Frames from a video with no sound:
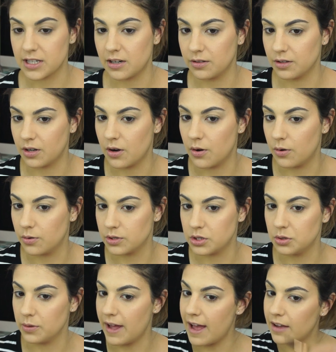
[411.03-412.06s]
I don't go
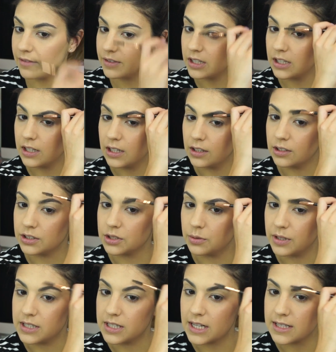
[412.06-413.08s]
too heavy or
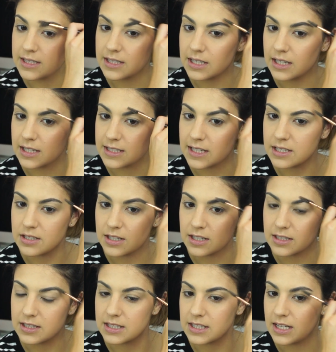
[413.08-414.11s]
too intensely because as you
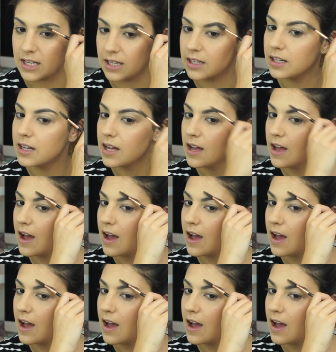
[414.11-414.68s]
can see,